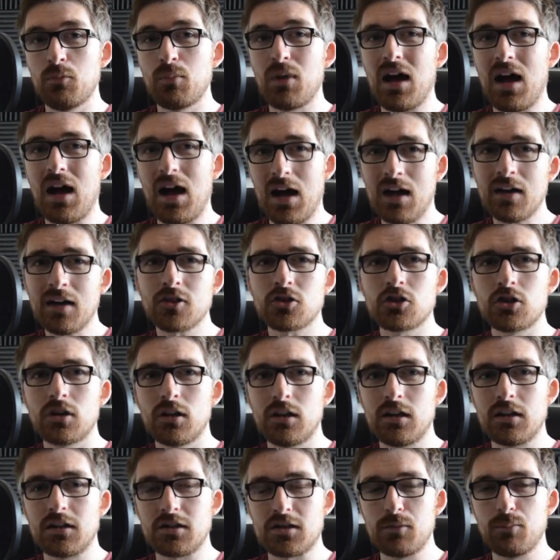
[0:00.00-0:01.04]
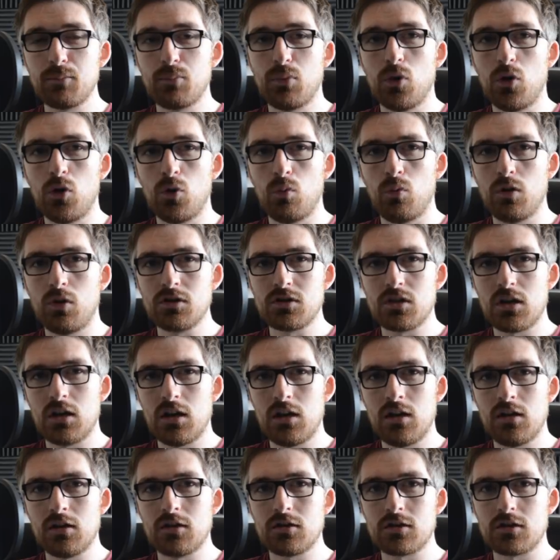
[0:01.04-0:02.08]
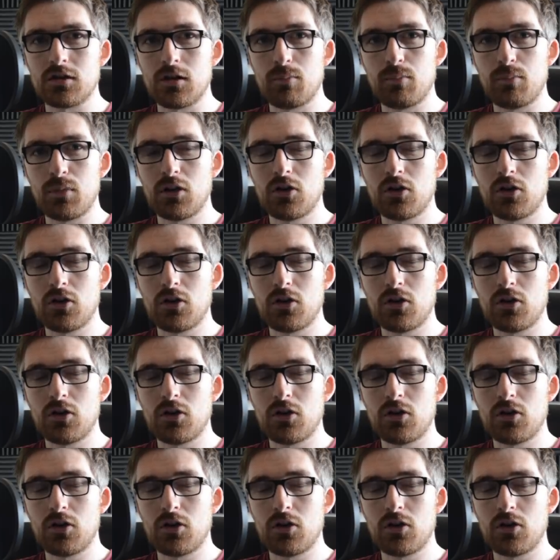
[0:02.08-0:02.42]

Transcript: but actually it's an important one to answer,